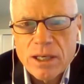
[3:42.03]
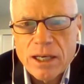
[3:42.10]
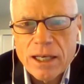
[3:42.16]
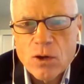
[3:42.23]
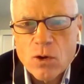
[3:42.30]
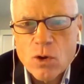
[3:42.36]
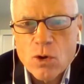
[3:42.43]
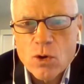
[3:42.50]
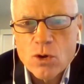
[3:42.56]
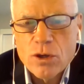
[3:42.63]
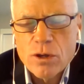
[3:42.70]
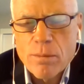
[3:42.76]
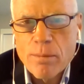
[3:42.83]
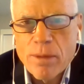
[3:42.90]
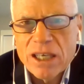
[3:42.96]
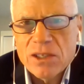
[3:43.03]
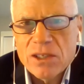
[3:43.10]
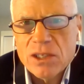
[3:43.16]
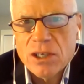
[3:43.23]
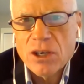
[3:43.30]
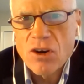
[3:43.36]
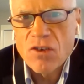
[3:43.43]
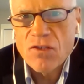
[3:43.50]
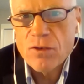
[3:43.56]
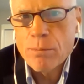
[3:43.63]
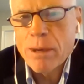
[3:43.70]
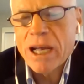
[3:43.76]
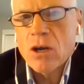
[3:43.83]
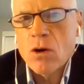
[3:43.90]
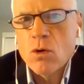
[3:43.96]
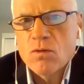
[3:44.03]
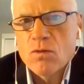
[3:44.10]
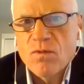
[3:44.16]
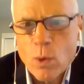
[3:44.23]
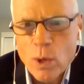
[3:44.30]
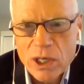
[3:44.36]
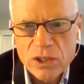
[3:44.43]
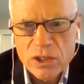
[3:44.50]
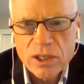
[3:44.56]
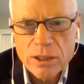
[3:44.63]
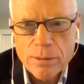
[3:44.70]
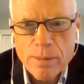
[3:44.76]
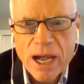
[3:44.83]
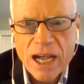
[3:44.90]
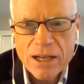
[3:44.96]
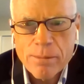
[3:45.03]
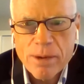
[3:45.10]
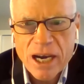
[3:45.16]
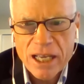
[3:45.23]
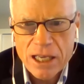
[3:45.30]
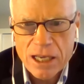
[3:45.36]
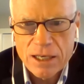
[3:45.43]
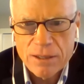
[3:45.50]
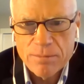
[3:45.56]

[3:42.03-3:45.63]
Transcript: I heard myself and my own voice in the back of my head.